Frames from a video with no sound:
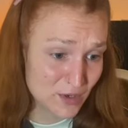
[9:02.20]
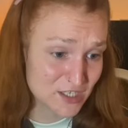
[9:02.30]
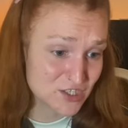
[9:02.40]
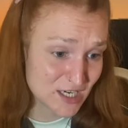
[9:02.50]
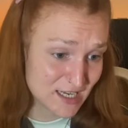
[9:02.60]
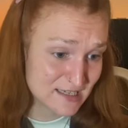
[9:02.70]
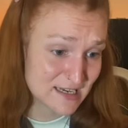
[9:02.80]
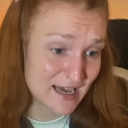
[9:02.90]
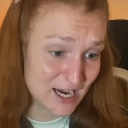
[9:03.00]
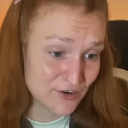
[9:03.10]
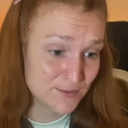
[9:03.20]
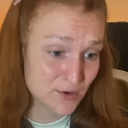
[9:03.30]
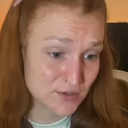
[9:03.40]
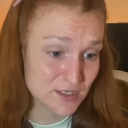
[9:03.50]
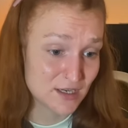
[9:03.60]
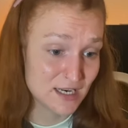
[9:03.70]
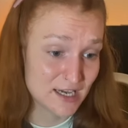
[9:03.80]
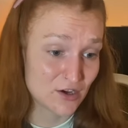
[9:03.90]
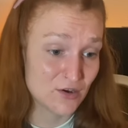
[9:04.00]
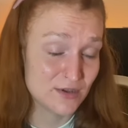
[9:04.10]
which is Harry Potter
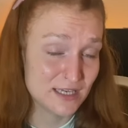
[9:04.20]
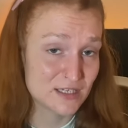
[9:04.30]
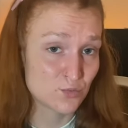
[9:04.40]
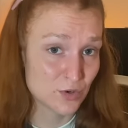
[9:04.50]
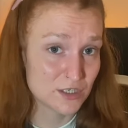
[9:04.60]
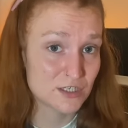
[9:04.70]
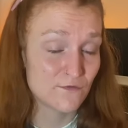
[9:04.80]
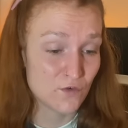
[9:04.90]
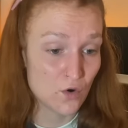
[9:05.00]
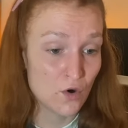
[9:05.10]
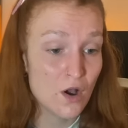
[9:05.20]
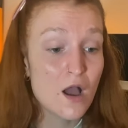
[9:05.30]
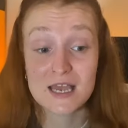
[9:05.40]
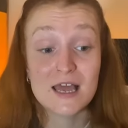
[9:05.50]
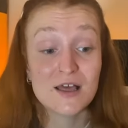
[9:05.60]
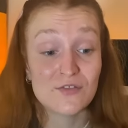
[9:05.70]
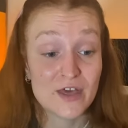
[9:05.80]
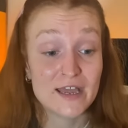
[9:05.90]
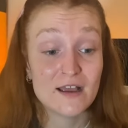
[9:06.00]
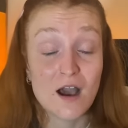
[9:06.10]
Lego Years 1-4.
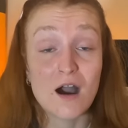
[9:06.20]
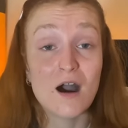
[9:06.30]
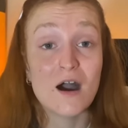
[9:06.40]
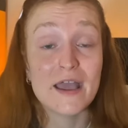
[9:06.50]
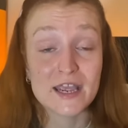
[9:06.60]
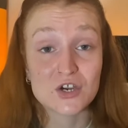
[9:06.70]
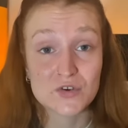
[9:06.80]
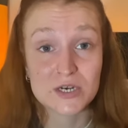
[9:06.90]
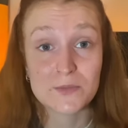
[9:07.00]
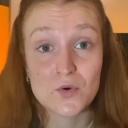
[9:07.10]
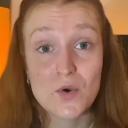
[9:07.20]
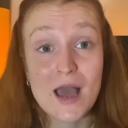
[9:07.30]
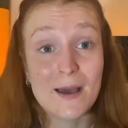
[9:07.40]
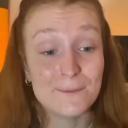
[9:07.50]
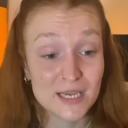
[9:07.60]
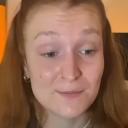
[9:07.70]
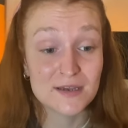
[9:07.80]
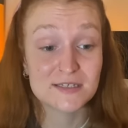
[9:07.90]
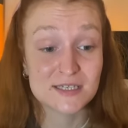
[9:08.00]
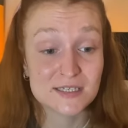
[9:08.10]
They are incredible, and me and my
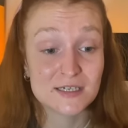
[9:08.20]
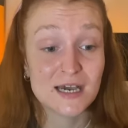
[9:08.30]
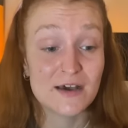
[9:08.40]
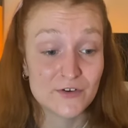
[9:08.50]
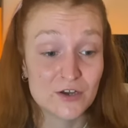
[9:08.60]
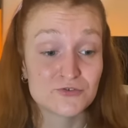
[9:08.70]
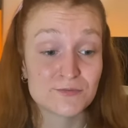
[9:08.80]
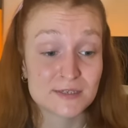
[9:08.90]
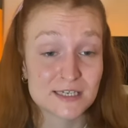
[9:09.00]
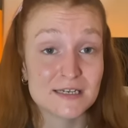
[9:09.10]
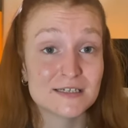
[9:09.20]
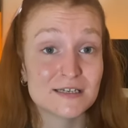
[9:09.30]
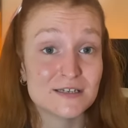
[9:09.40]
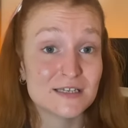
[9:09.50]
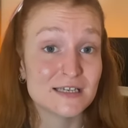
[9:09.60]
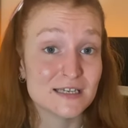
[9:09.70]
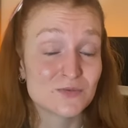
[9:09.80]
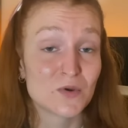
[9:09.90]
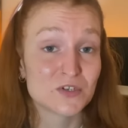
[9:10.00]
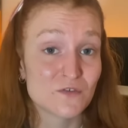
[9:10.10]
sister have 100%ed Years
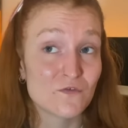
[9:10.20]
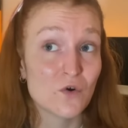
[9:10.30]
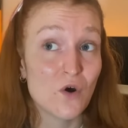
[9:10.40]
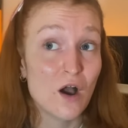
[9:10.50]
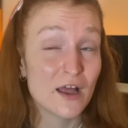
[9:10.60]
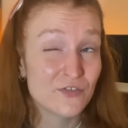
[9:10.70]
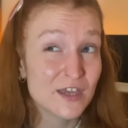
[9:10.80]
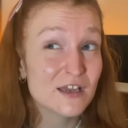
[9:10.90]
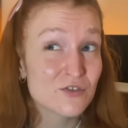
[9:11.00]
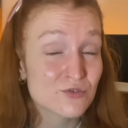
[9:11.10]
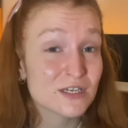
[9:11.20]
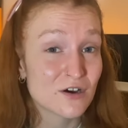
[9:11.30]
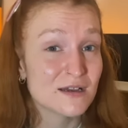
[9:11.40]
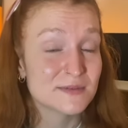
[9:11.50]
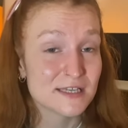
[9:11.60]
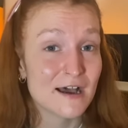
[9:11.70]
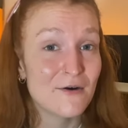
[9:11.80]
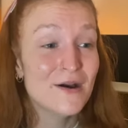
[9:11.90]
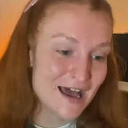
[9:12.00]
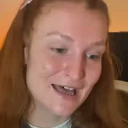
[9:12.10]
1-4, I think 3 times now.
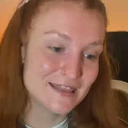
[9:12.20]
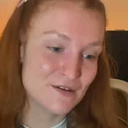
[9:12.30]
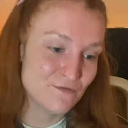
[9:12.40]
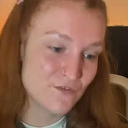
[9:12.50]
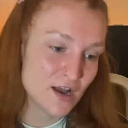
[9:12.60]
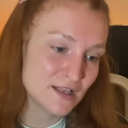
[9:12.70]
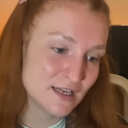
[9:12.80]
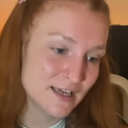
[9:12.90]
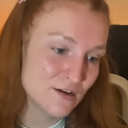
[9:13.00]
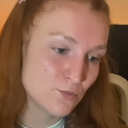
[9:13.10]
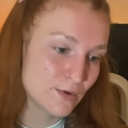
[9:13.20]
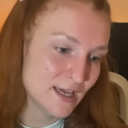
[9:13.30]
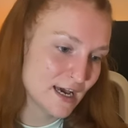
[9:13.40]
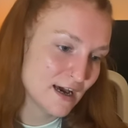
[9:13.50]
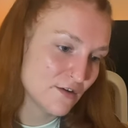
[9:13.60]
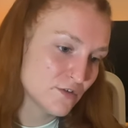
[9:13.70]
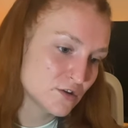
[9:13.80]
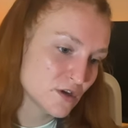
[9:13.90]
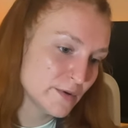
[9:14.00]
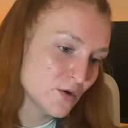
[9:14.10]
And then finally, we have
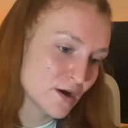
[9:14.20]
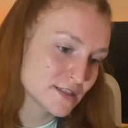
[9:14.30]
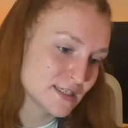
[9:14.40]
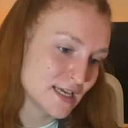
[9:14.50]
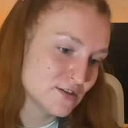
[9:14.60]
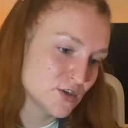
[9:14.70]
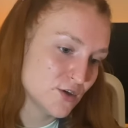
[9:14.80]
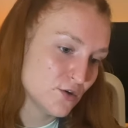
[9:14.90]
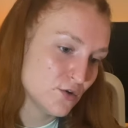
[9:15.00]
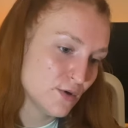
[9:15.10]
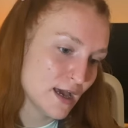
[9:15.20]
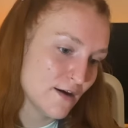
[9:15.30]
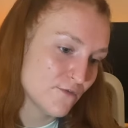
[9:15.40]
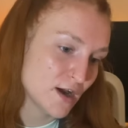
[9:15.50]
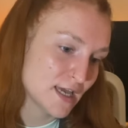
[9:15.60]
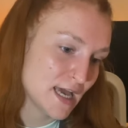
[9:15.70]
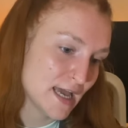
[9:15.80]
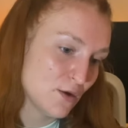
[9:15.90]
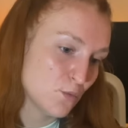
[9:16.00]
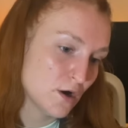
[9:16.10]
WRC 2
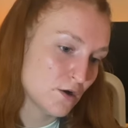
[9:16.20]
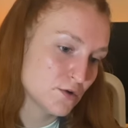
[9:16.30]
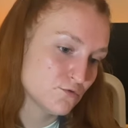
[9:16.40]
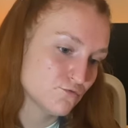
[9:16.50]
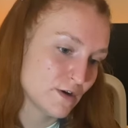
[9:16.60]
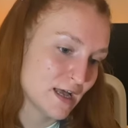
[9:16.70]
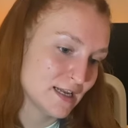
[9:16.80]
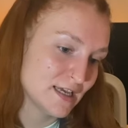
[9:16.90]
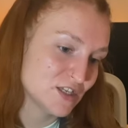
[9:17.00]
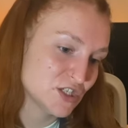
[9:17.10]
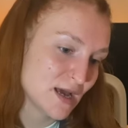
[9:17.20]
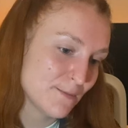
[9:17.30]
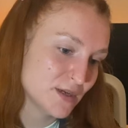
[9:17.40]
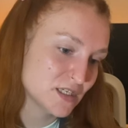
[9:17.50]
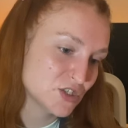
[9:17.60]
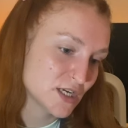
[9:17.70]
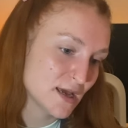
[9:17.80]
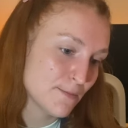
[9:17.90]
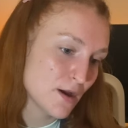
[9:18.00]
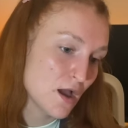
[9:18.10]
FIA World Rally
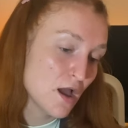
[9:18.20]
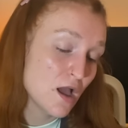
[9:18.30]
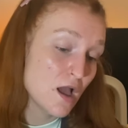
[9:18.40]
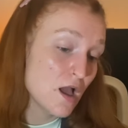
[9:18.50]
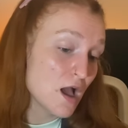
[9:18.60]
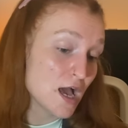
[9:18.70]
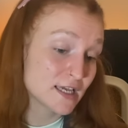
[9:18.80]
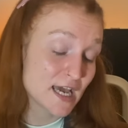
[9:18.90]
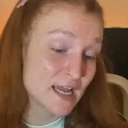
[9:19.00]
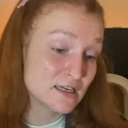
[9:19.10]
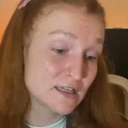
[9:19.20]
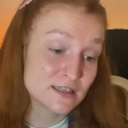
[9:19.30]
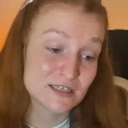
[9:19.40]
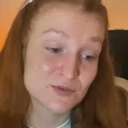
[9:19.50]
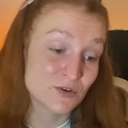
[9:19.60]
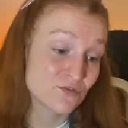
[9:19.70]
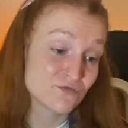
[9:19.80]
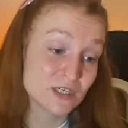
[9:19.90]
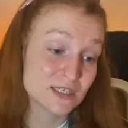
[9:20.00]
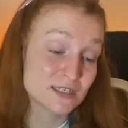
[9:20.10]
Championship. Again, this is one of
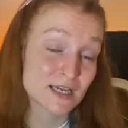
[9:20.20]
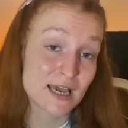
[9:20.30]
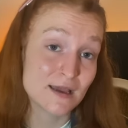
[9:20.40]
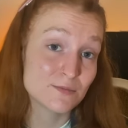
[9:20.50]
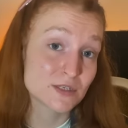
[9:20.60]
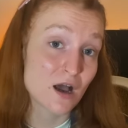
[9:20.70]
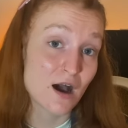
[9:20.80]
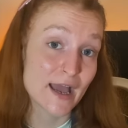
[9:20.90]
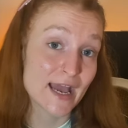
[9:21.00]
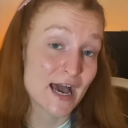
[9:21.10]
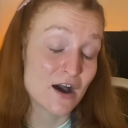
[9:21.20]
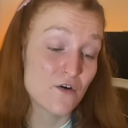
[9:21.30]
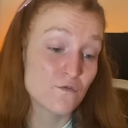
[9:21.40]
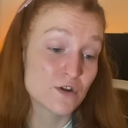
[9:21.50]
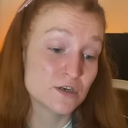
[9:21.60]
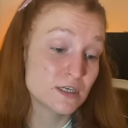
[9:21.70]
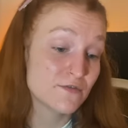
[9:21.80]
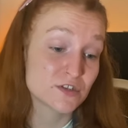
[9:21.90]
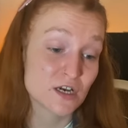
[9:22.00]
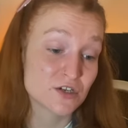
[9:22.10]
Reese's games. I have
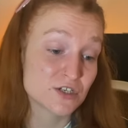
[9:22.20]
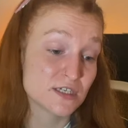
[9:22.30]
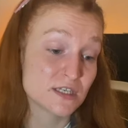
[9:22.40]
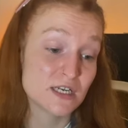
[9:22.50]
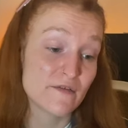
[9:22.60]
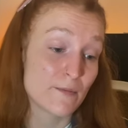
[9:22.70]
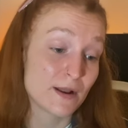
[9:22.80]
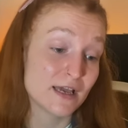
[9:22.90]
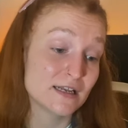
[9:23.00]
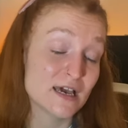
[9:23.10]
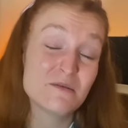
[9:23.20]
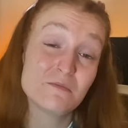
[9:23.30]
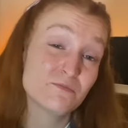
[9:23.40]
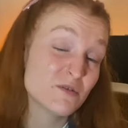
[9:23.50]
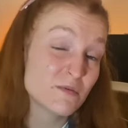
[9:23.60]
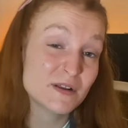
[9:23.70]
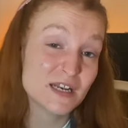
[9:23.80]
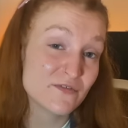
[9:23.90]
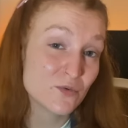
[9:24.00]
never touched this, never played it, probably never